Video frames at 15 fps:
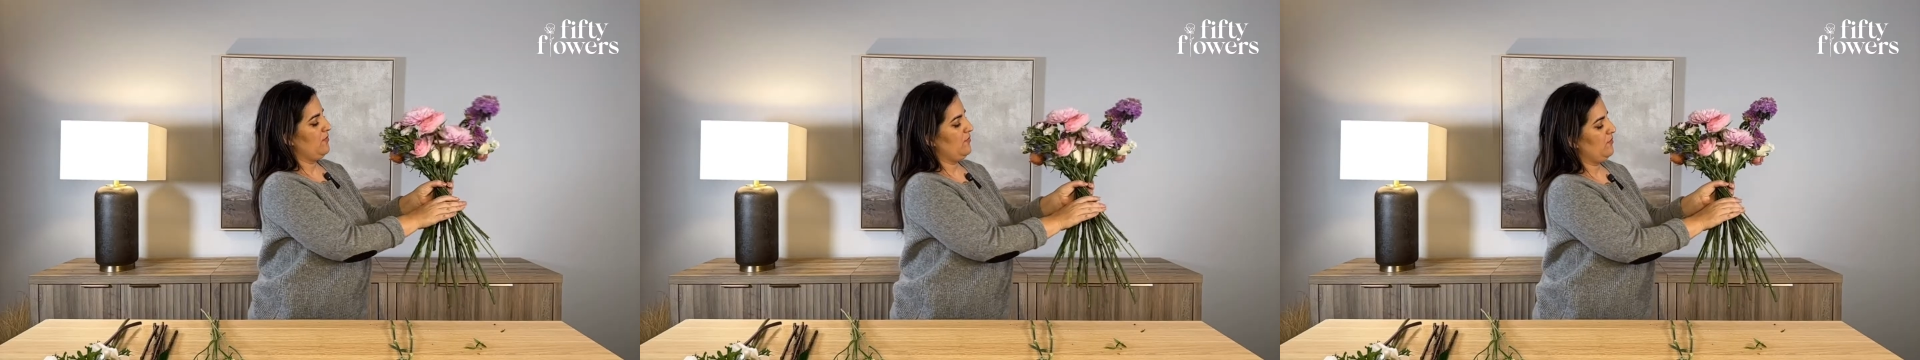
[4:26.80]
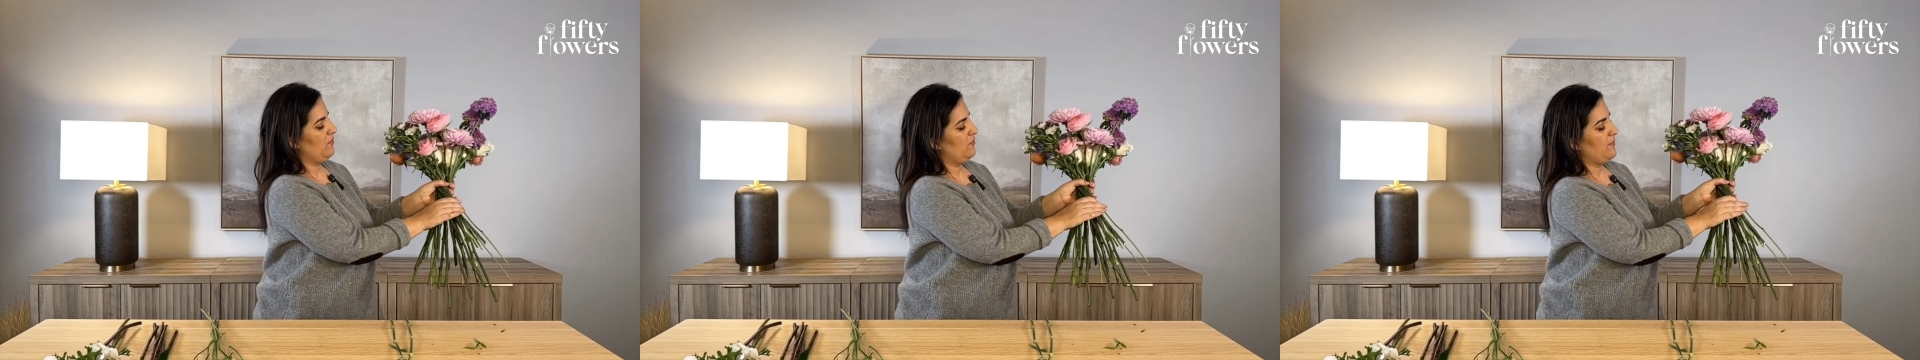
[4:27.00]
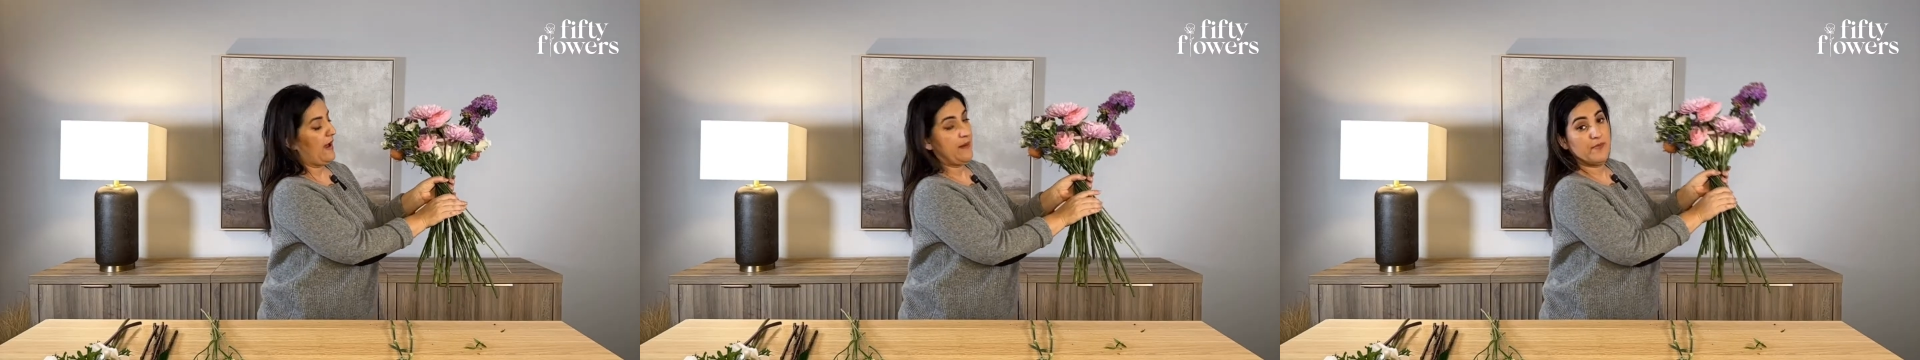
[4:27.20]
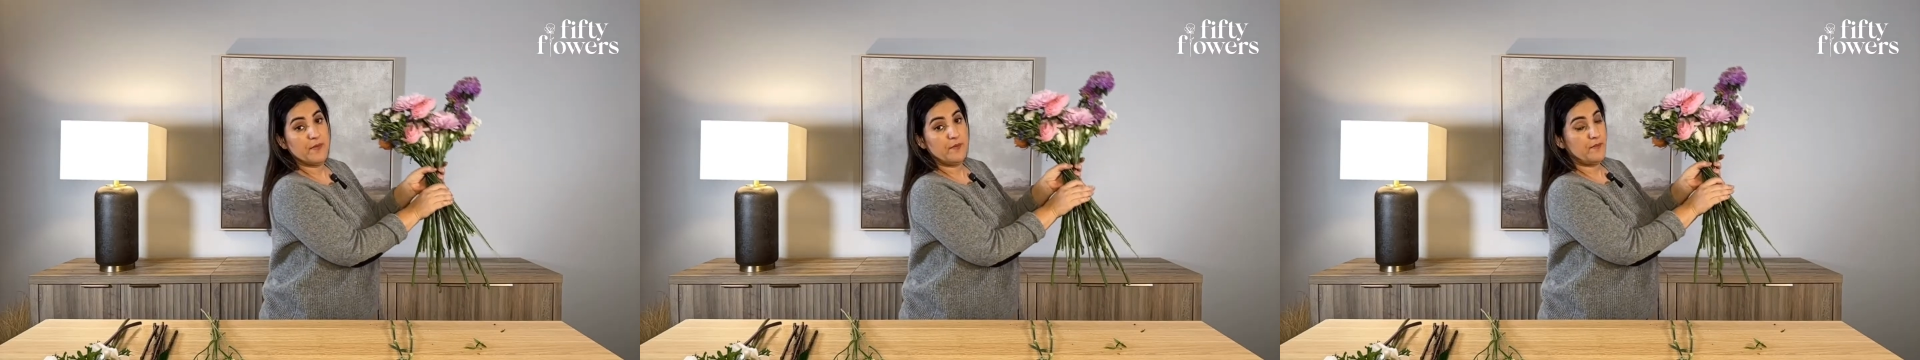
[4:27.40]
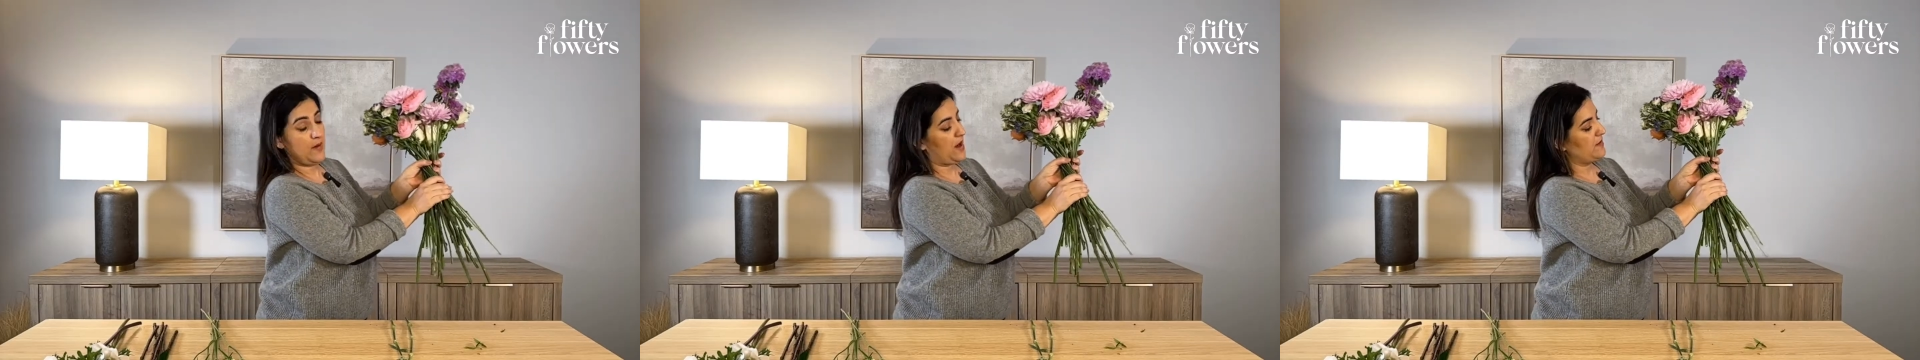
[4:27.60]
Grab the
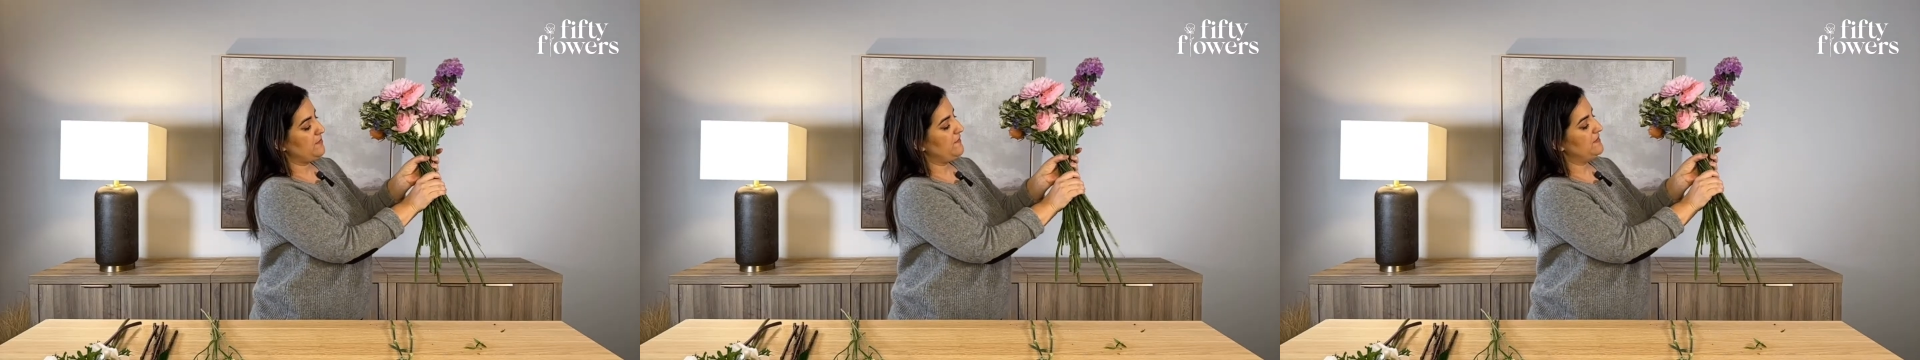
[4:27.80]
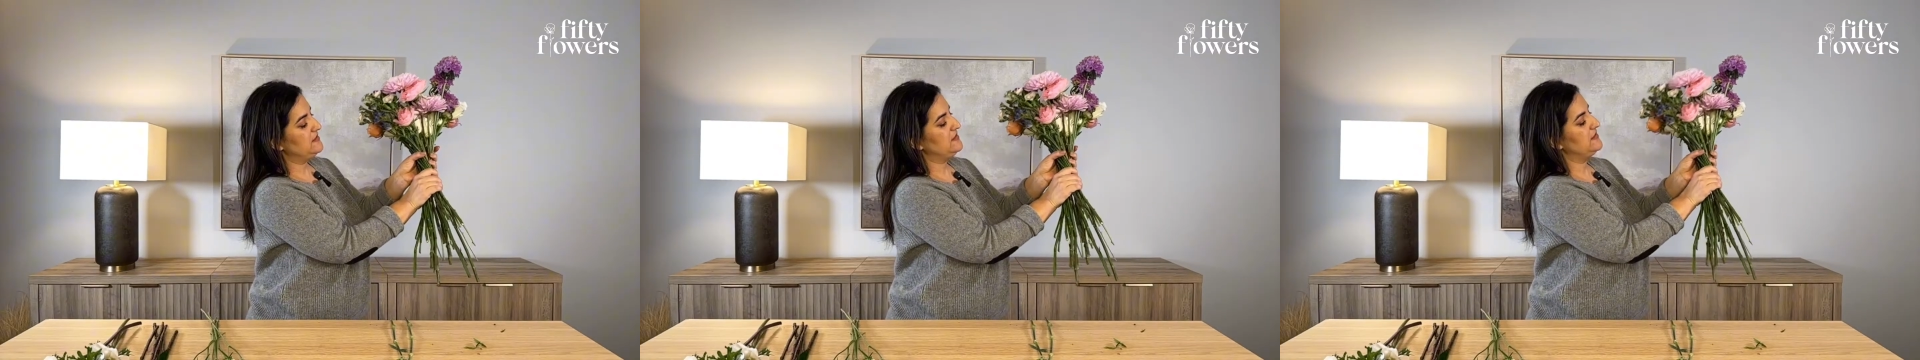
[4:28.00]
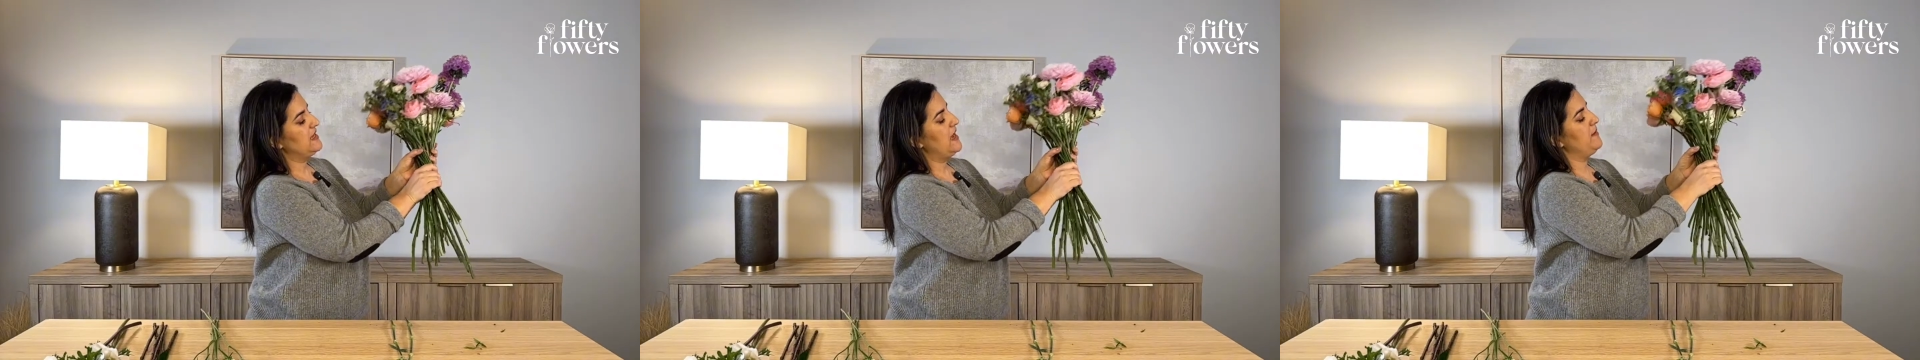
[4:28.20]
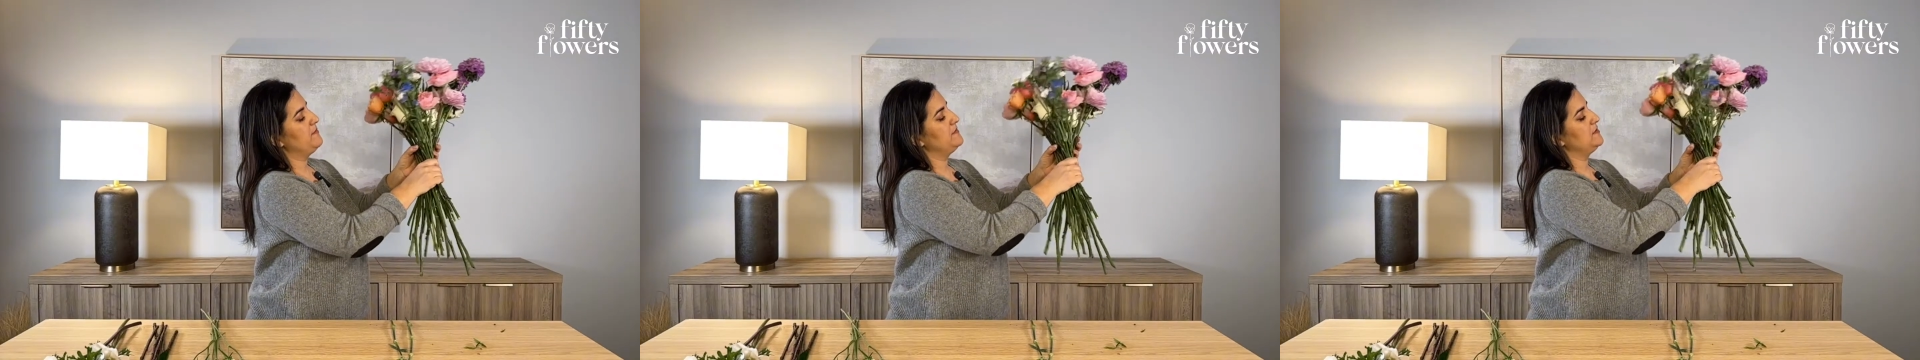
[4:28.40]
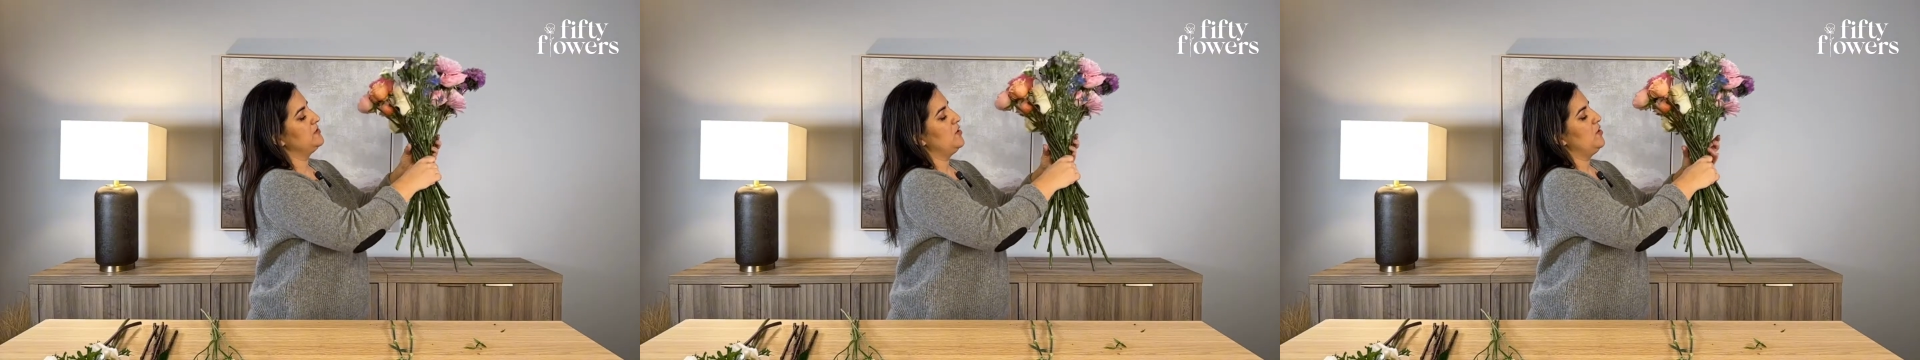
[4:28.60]
bottom of the
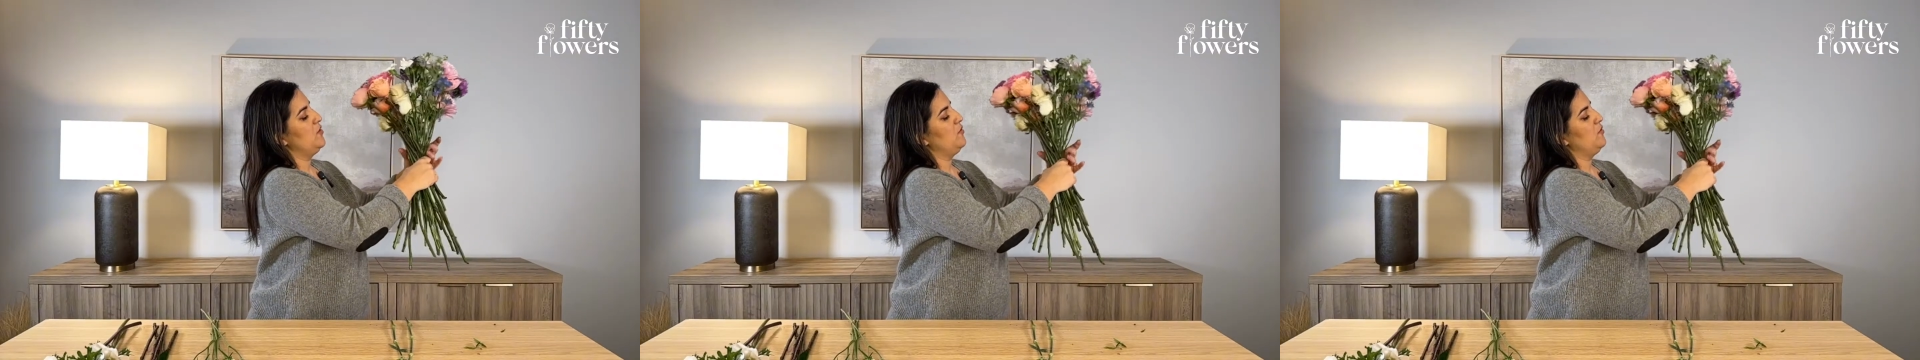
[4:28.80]
stems,